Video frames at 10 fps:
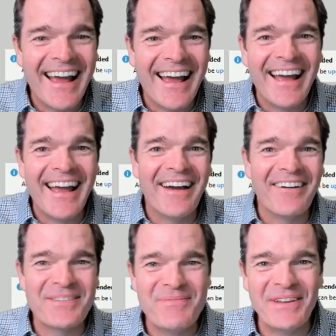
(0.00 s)

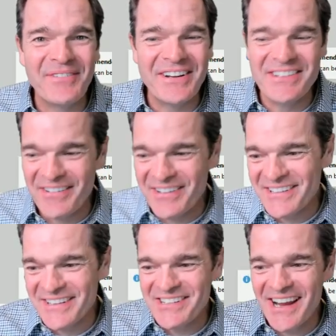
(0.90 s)
Eric's being very generous in
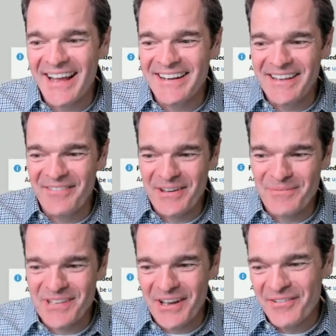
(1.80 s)
the chat and giving
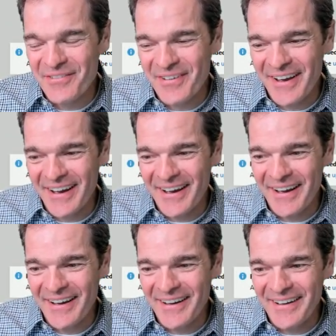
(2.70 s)
himself
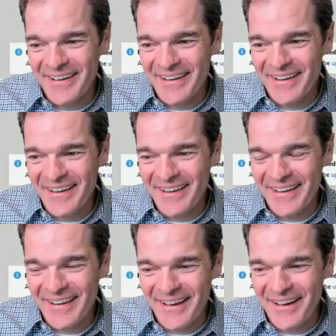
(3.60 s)
a
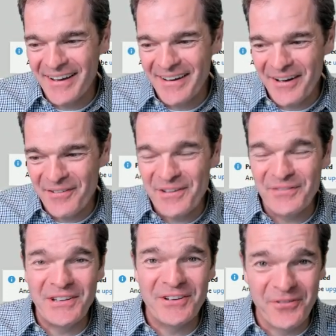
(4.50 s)

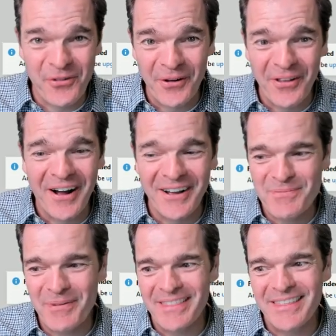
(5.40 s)
15-4 loss,
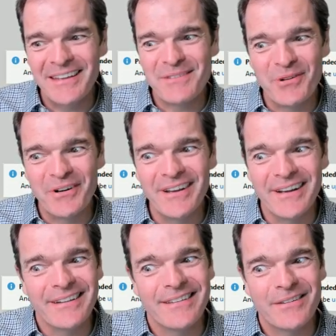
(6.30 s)
but I think it's more
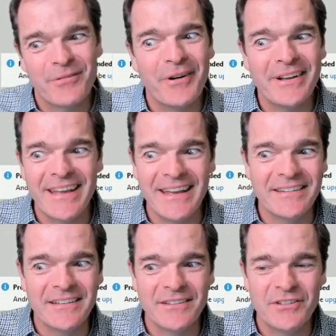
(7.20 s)
like
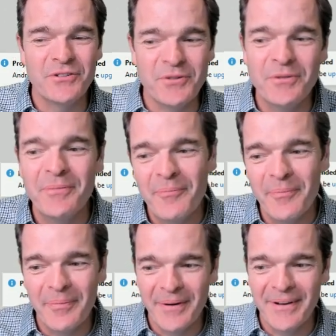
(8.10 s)
28-2.
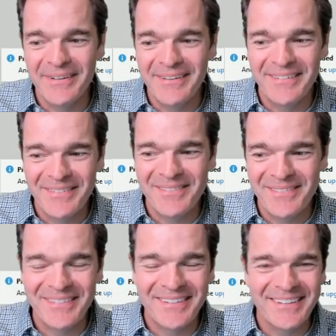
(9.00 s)
But
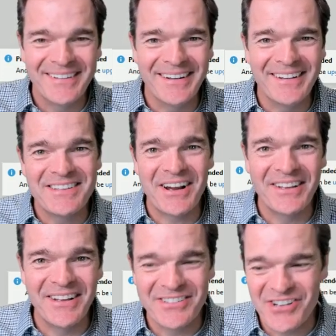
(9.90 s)
yeah, he's got a
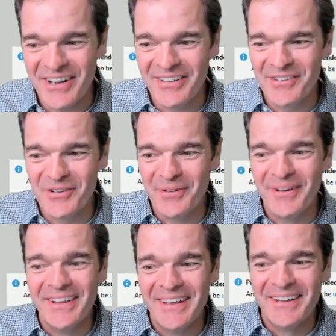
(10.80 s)
young child, so
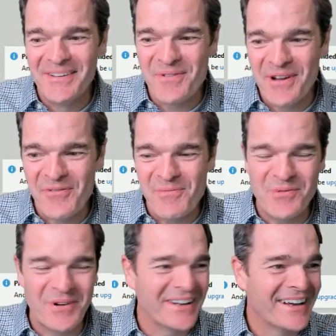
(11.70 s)
we'll give him a break.